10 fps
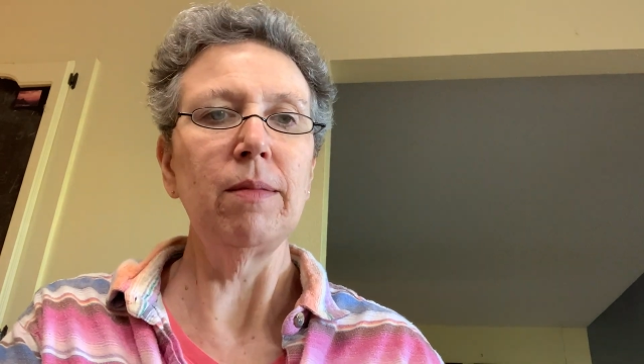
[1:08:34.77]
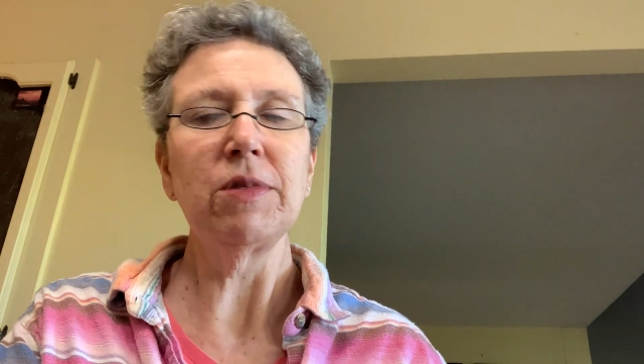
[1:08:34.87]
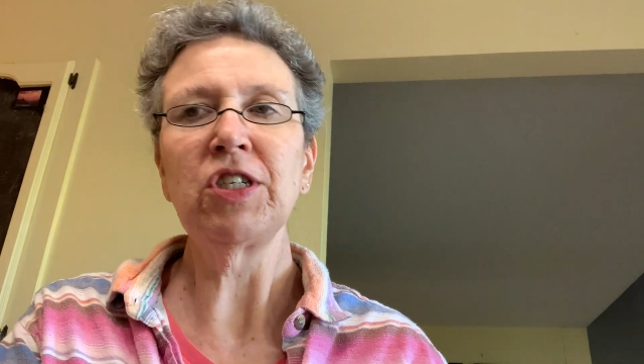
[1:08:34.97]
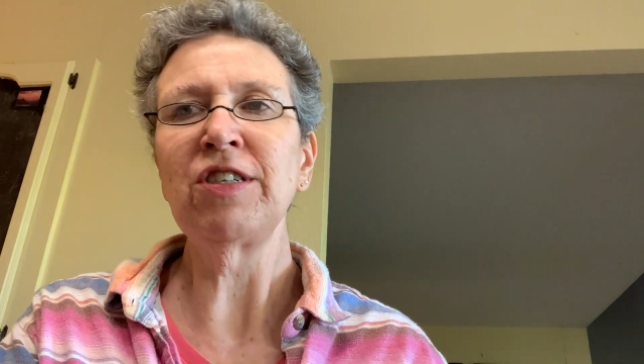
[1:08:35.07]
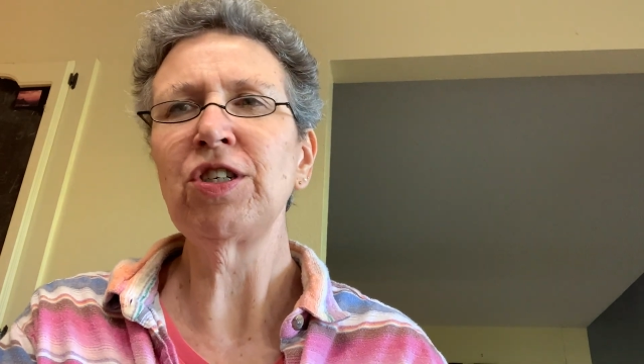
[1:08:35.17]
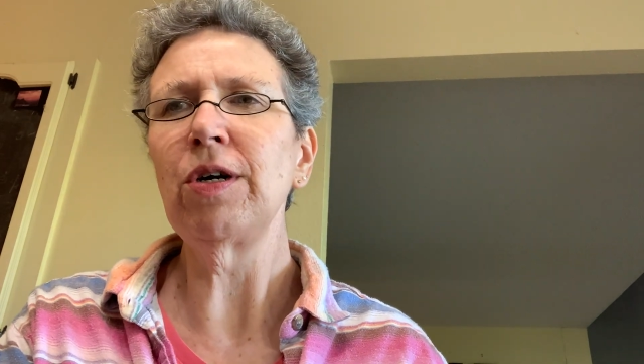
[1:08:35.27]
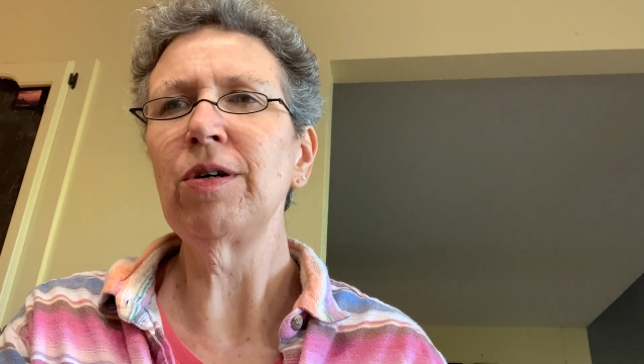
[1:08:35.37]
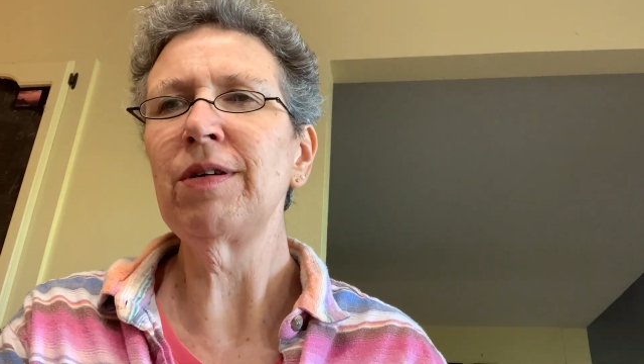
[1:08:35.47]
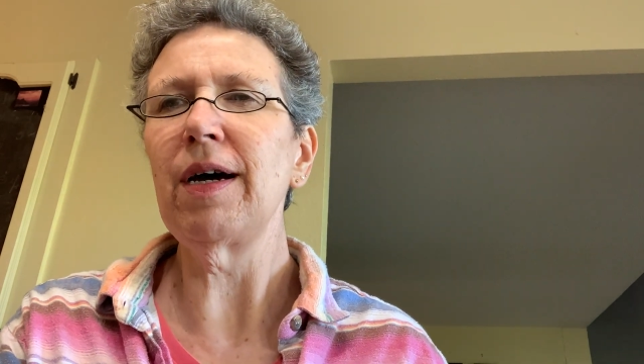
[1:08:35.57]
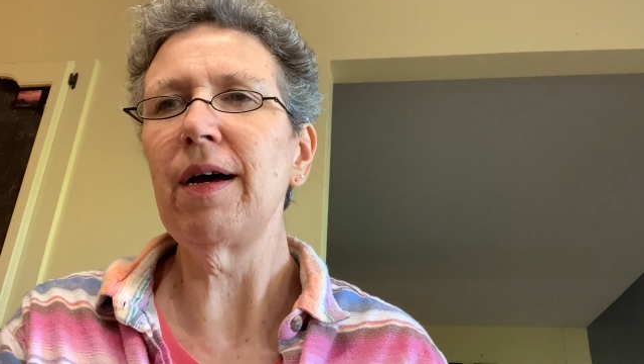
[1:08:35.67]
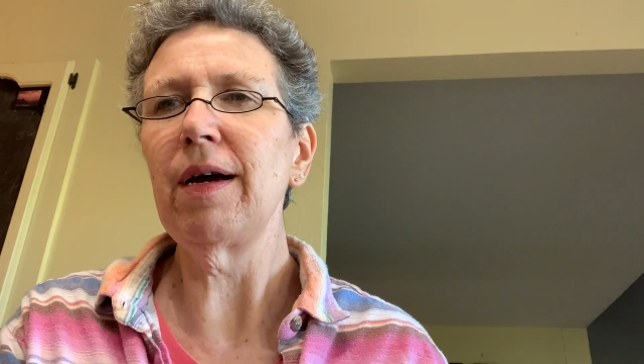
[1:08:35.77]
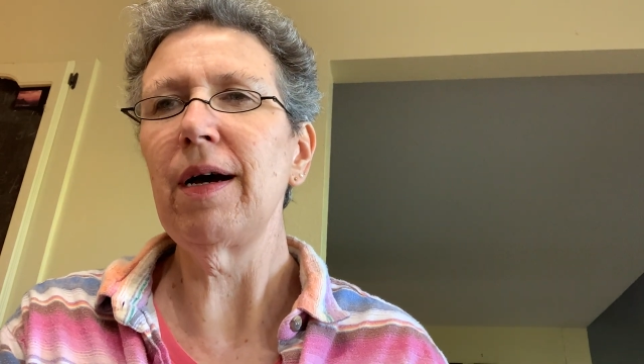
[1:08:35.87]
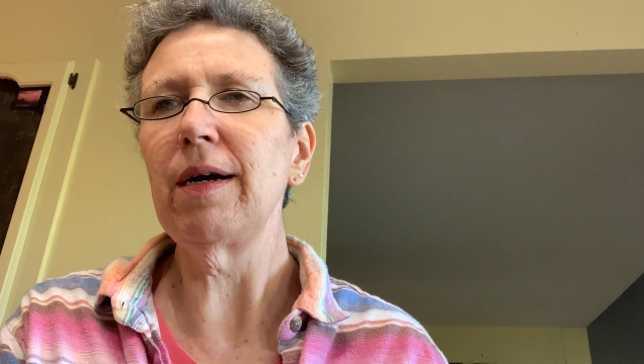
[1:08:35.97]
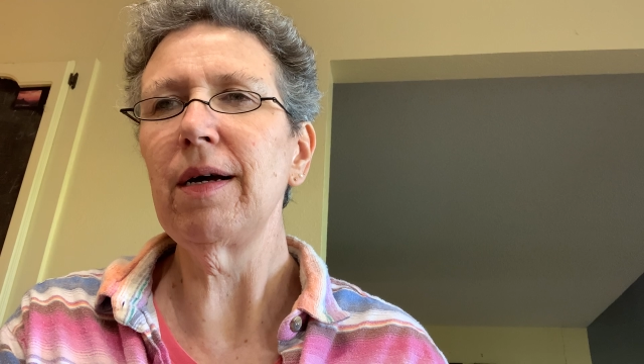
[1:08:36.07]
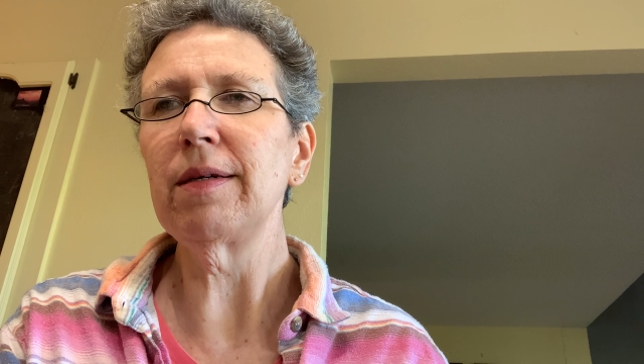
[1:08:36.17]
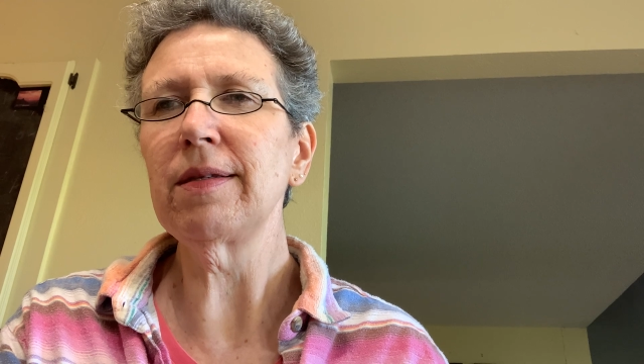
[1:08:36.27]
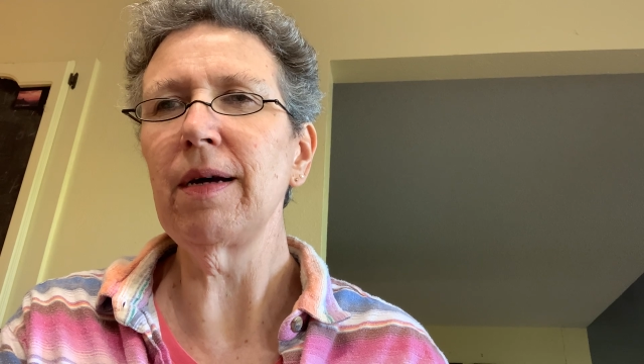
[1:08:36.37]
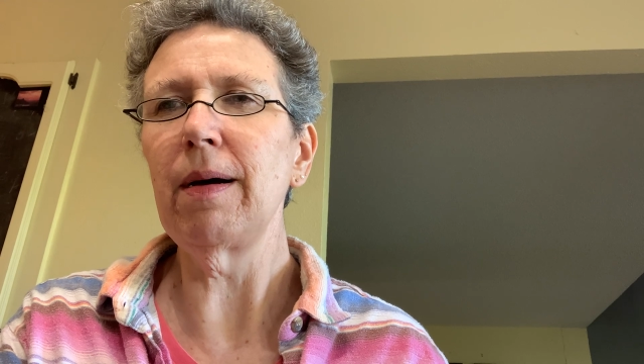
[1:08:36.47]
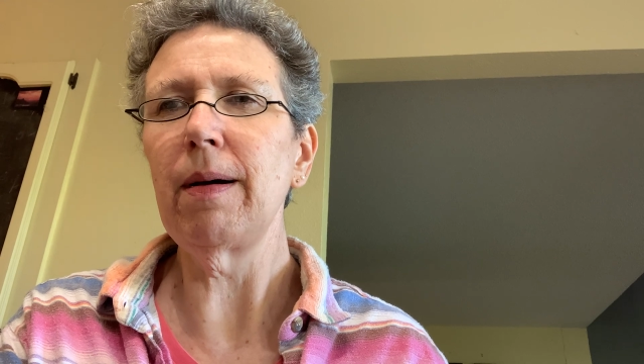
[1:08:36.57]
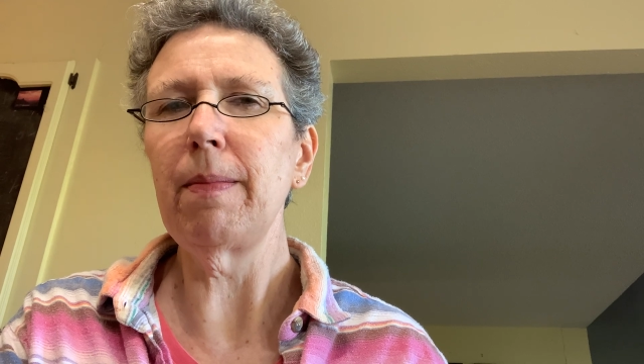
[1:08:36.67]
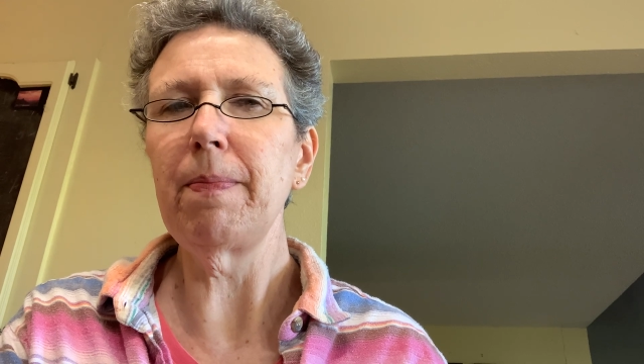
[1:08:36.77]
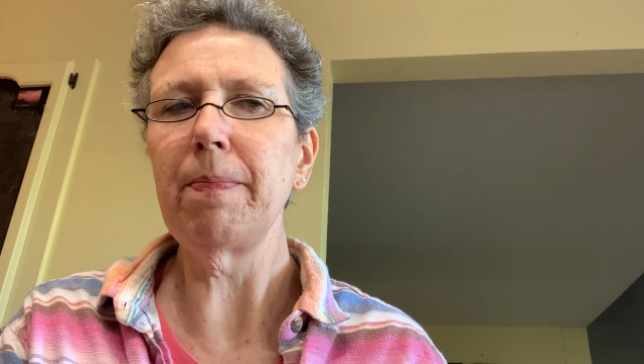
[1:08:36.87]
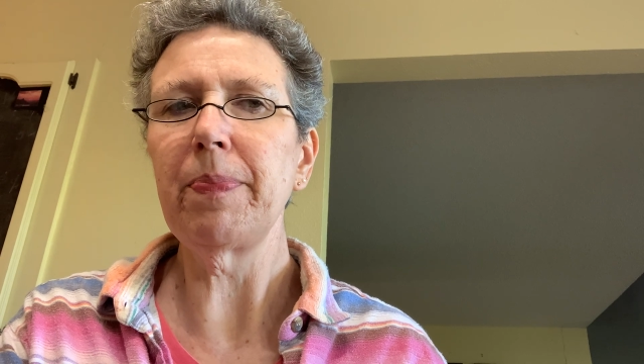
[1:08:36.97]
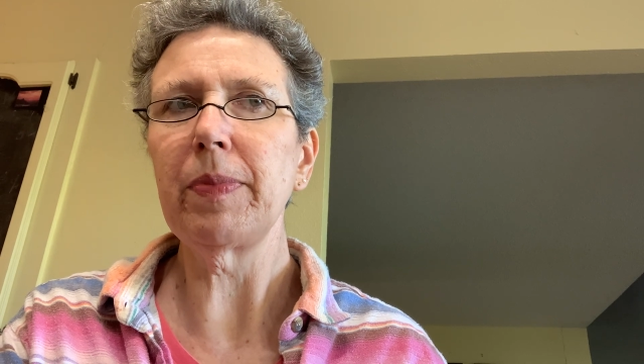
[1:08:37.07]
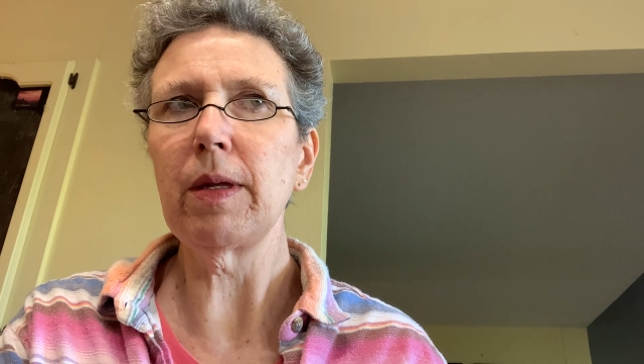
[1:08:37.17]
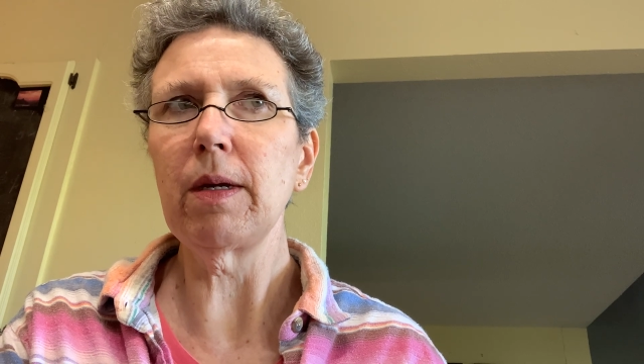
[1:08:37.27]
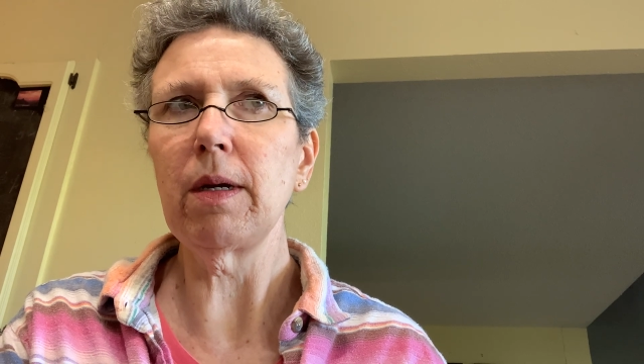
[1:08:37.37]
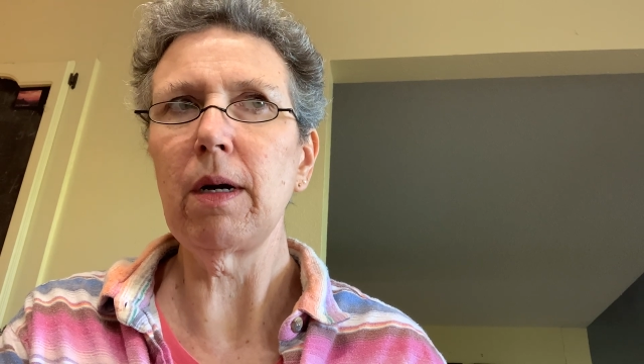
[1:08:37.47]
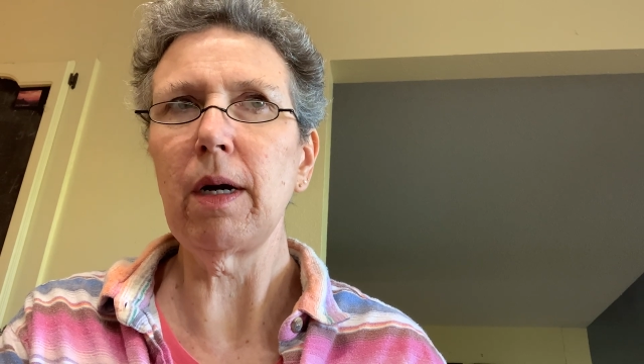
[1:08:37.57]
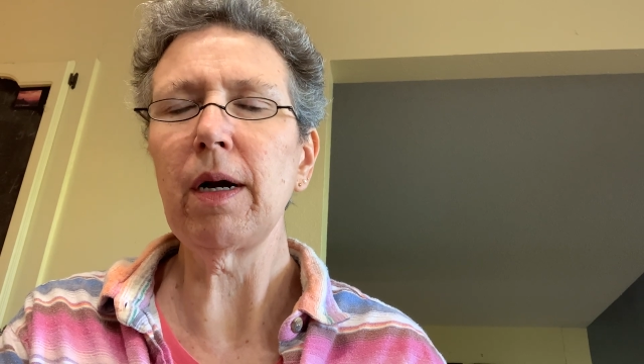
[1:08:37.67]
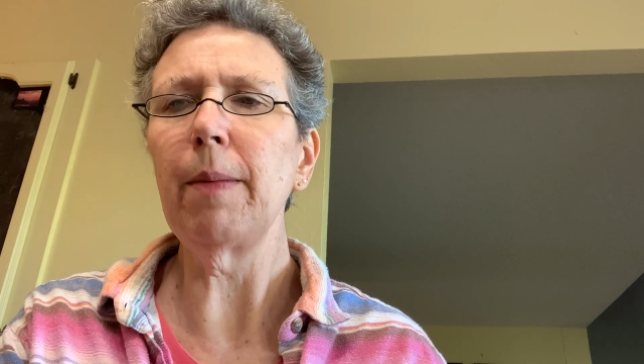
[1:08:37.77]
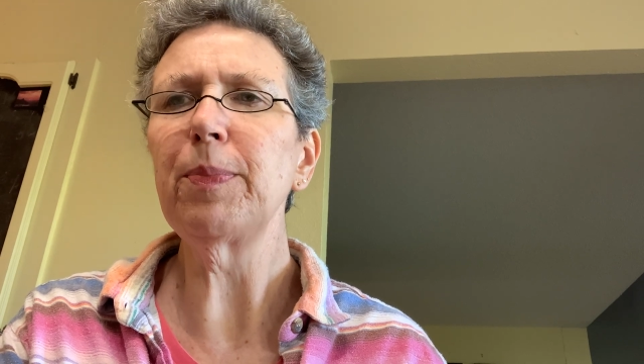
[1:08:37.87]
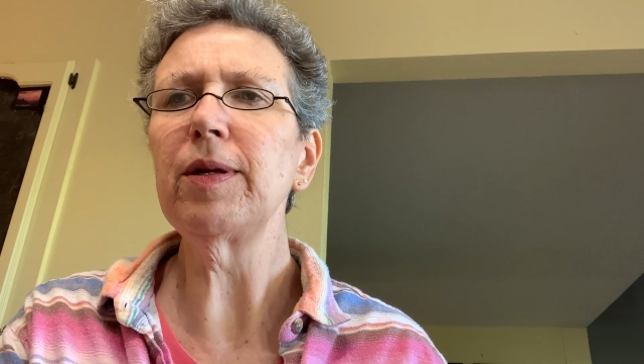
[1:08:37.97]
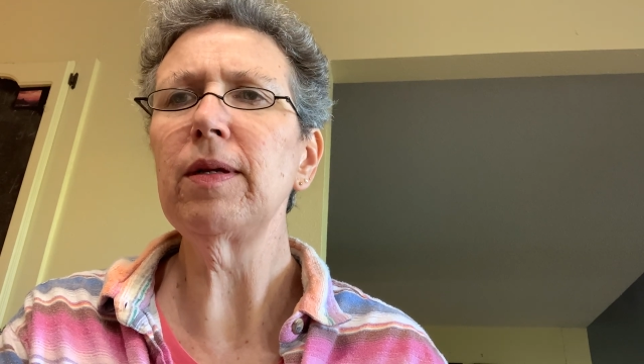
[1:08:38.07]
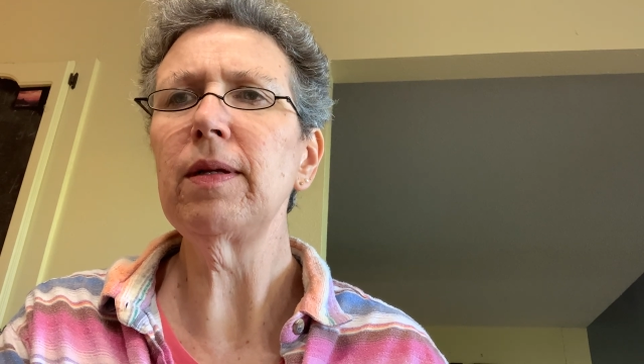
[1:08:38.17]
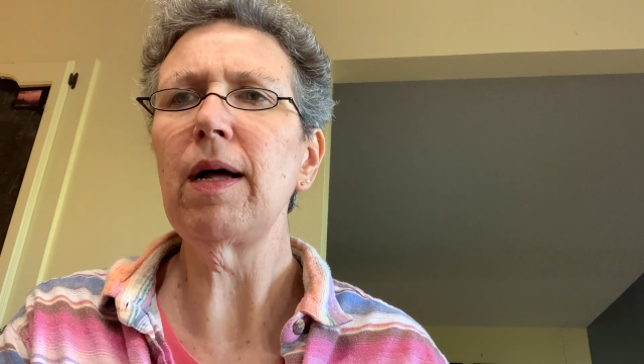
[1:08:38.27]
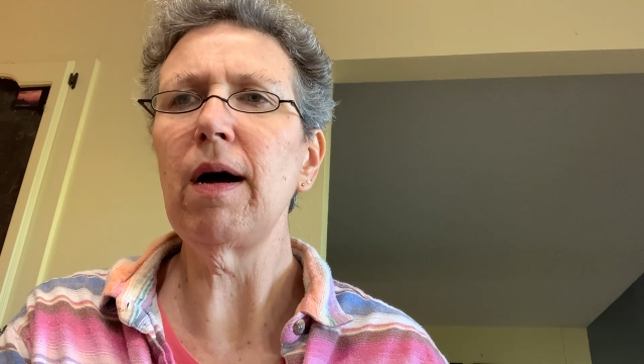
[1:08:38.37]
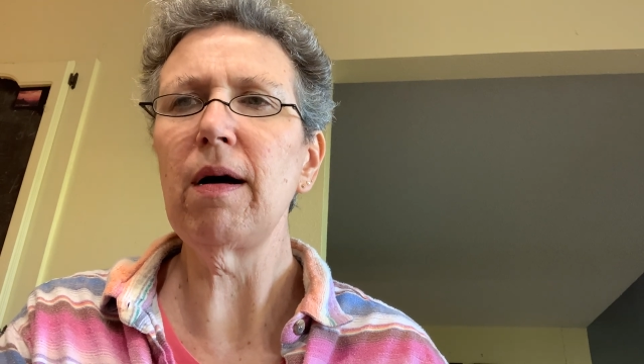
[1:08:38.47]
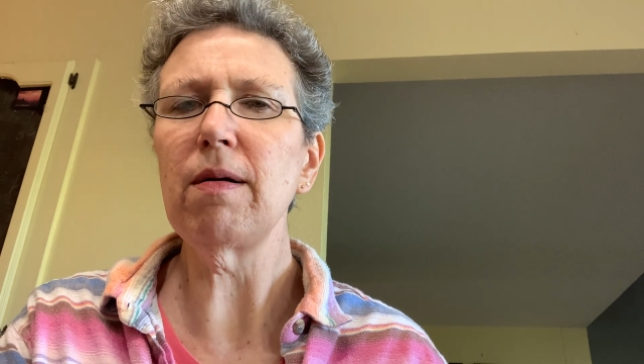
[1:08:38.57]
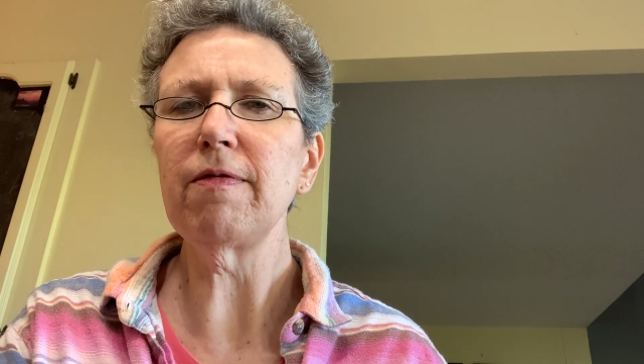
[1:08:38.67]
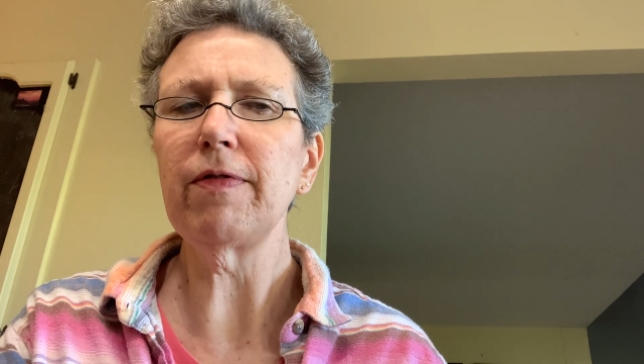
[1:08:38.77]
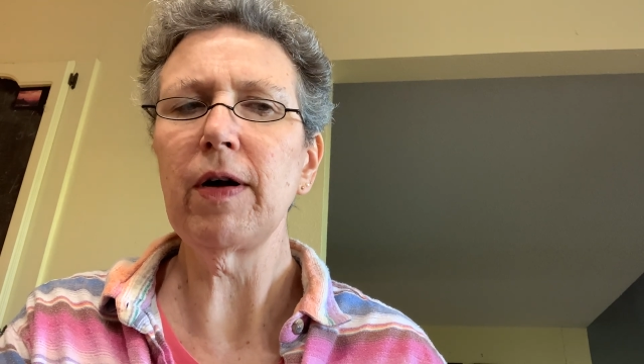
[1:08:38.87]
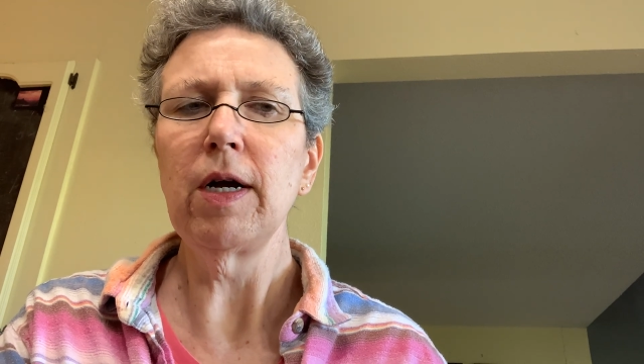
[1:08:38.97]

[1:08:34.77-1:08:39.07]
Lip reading: She showed a couple of